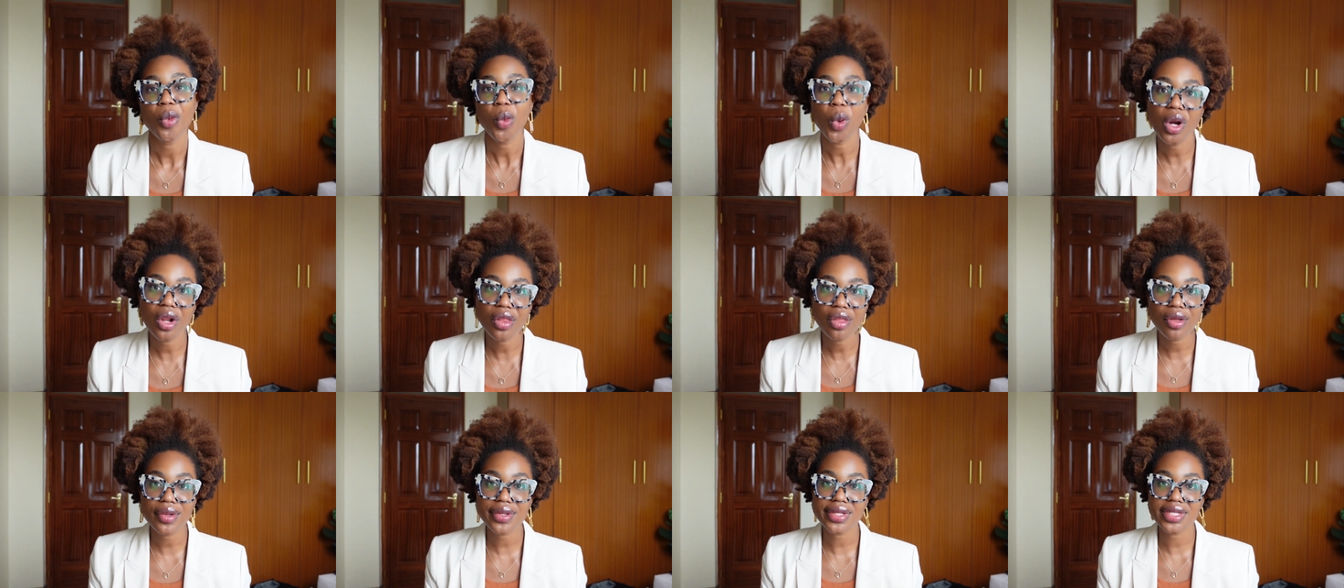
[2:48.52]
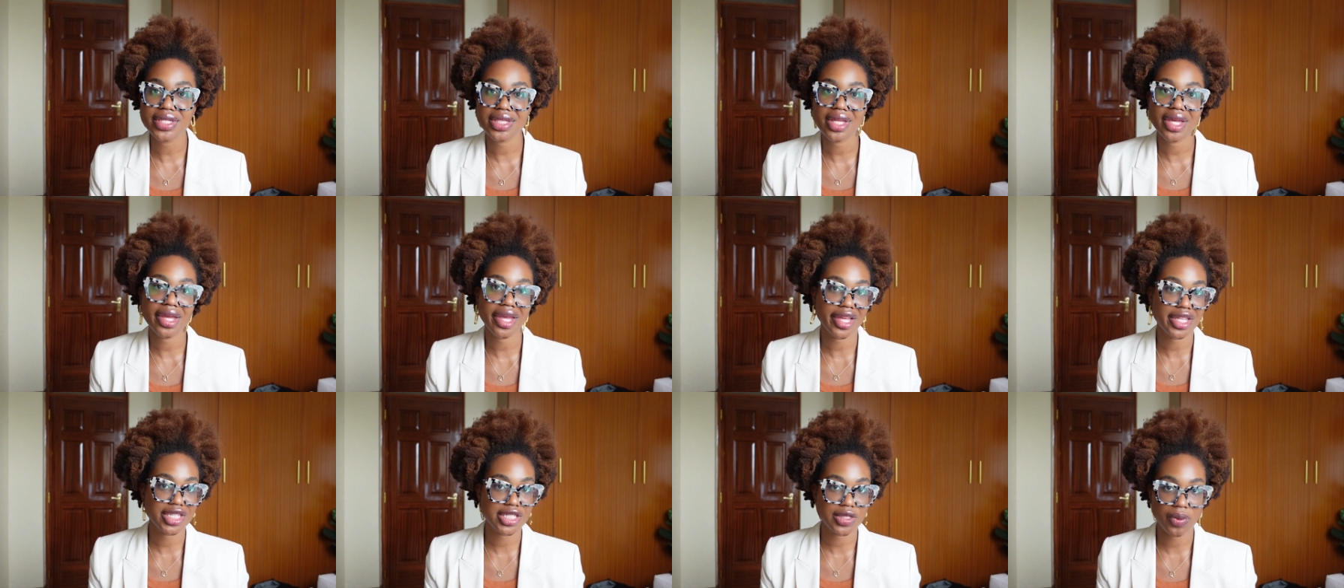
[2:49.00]
One of those
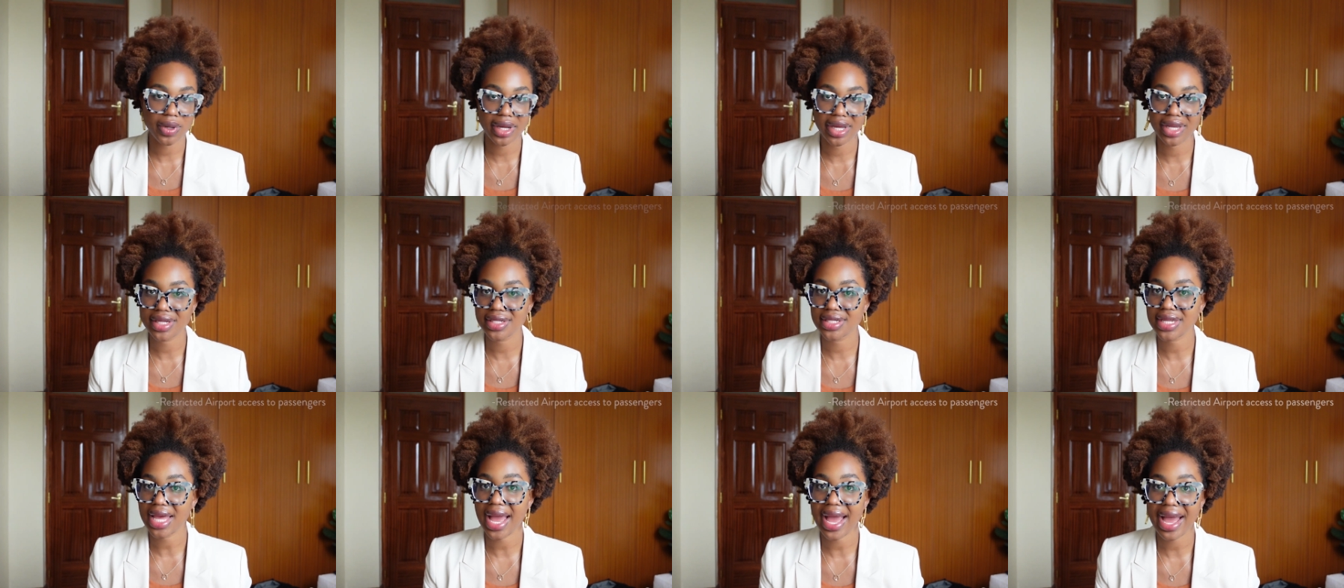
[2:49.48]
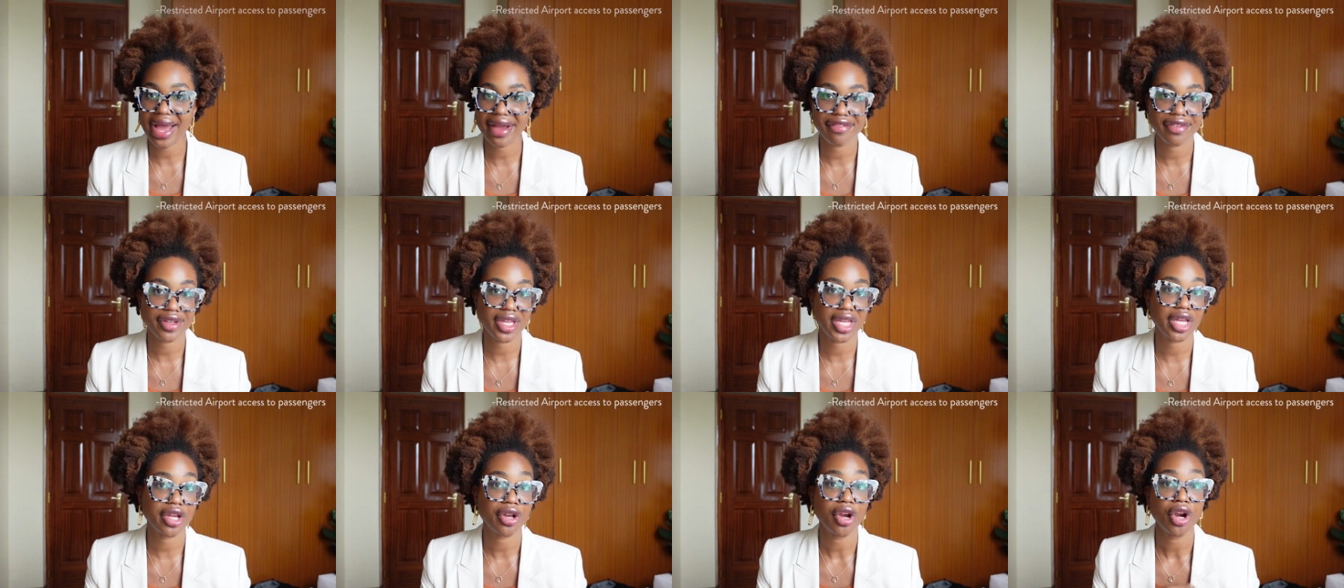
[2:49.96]
things was
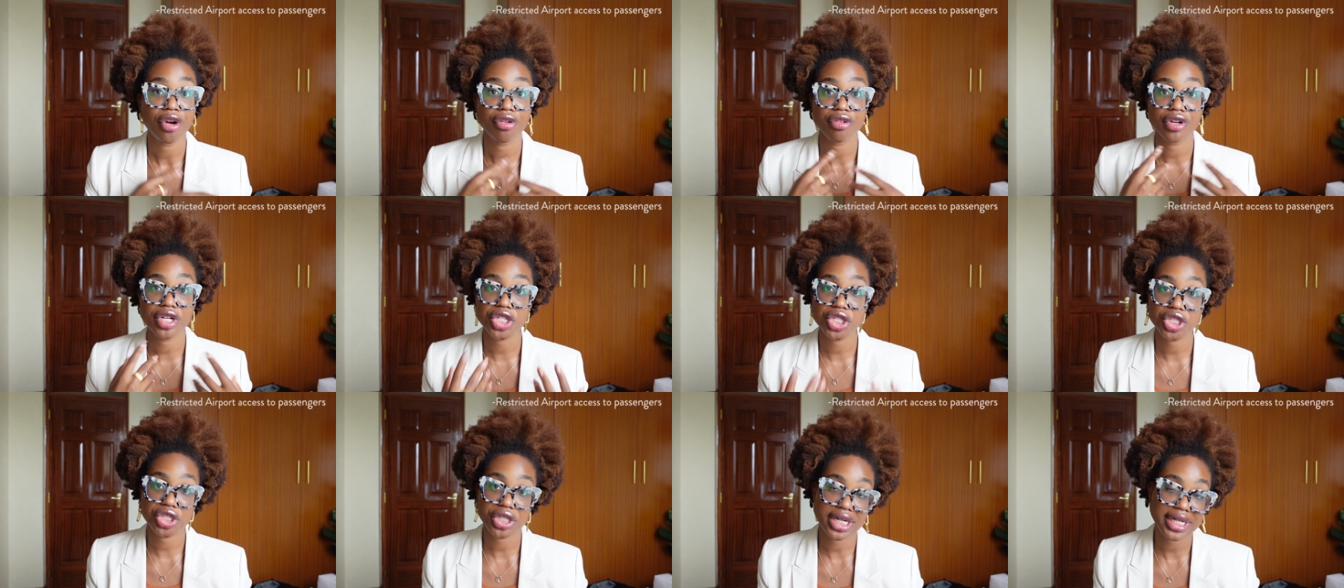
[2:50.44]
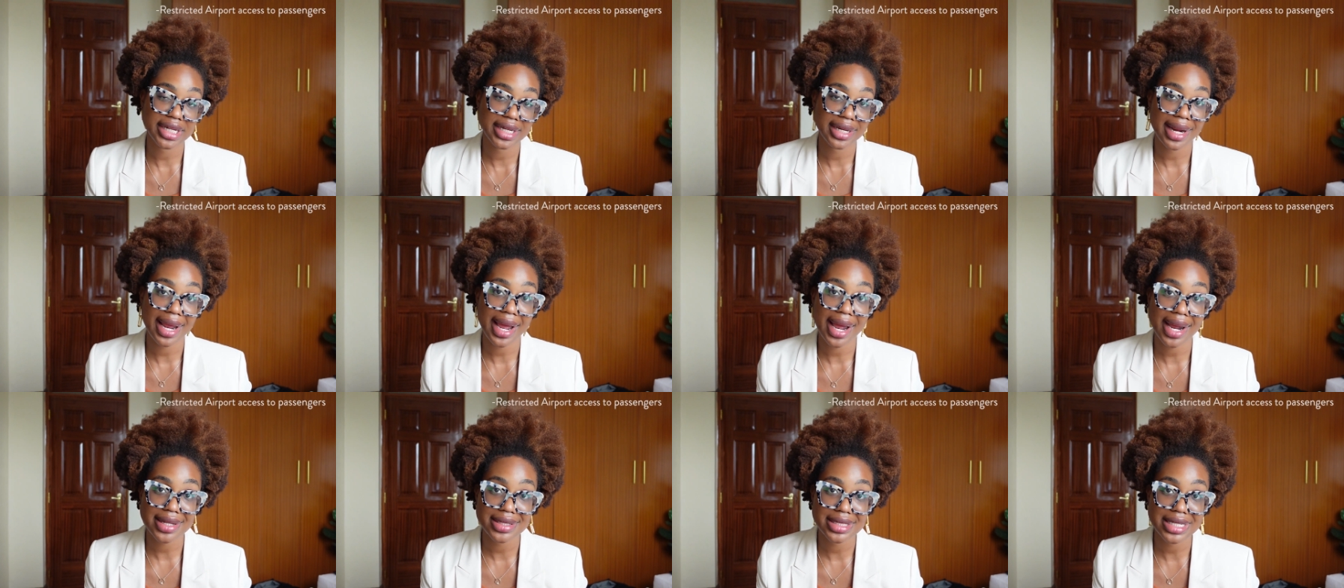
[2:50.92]
having
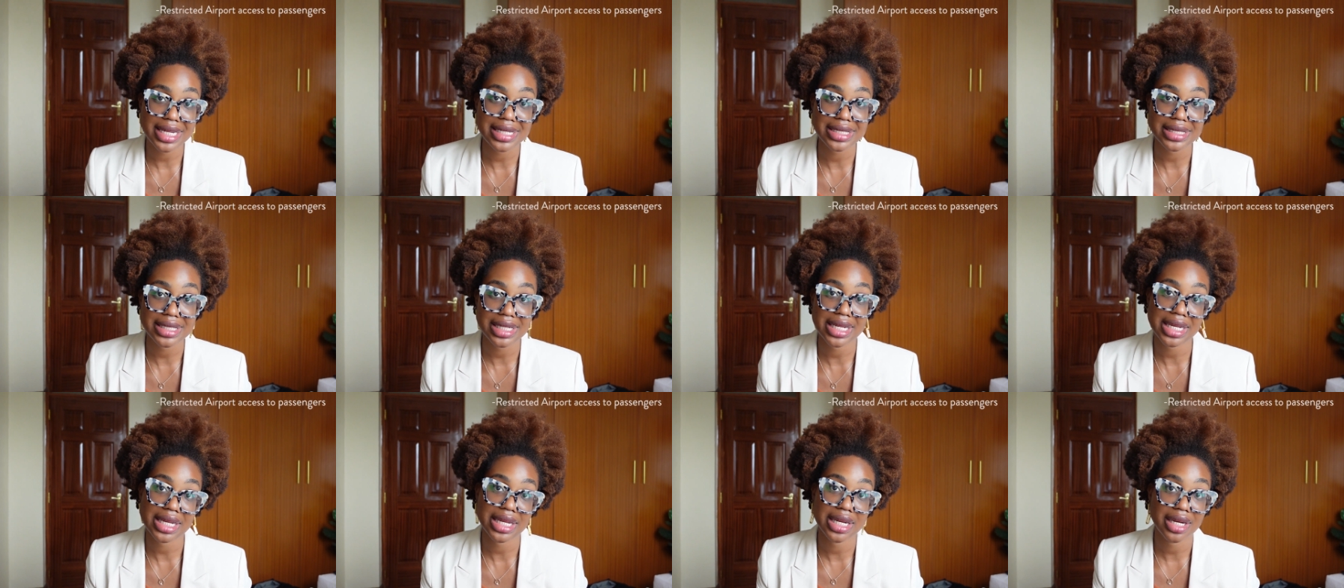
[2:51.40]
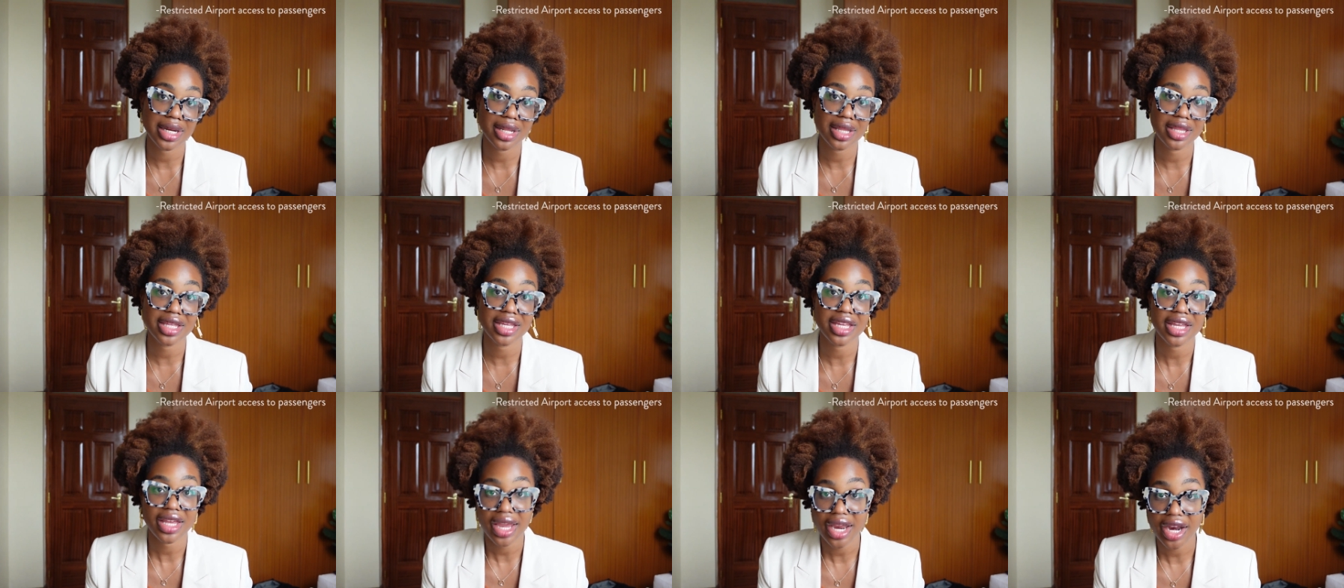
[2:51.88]
restricted access in
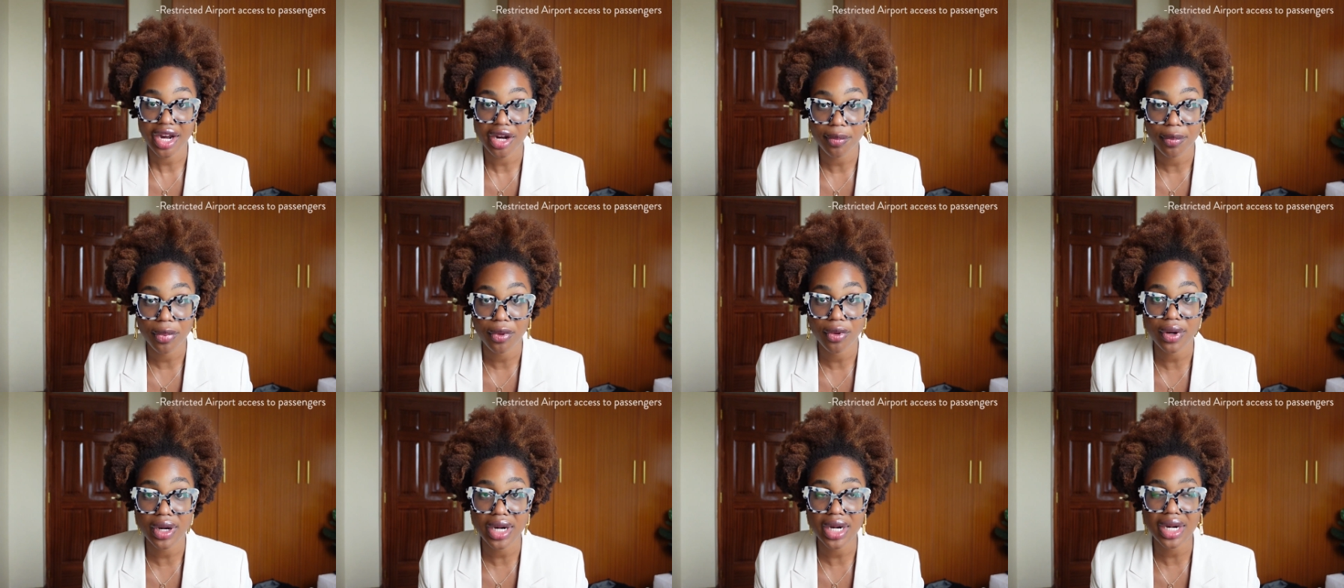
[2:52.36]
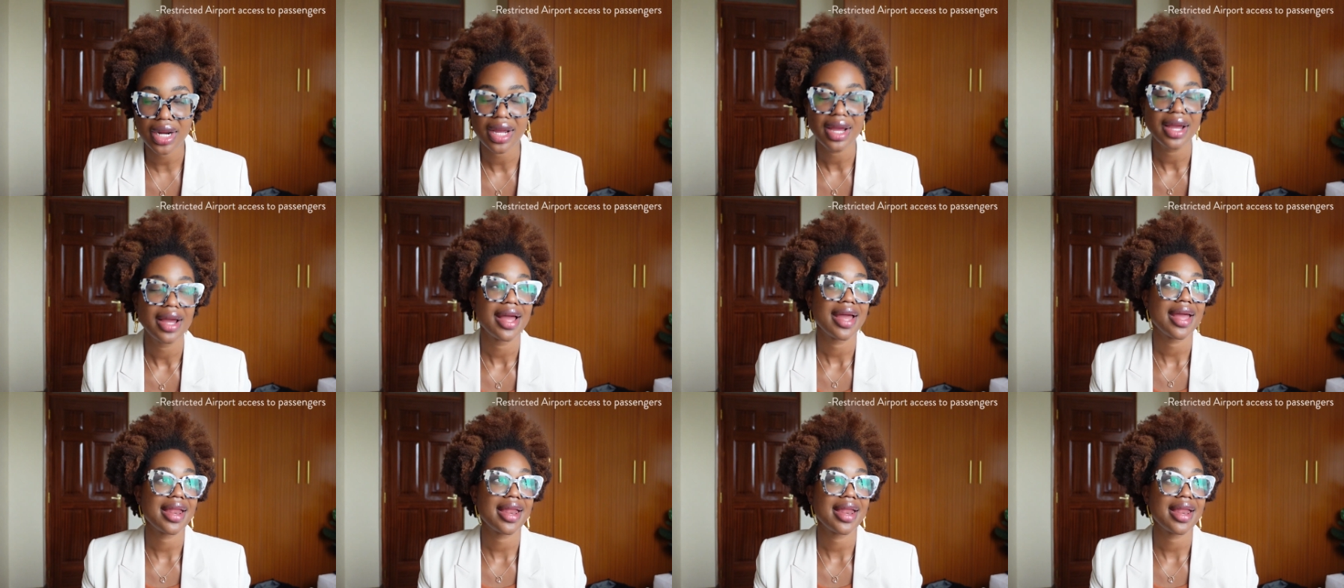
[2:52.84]
the airport.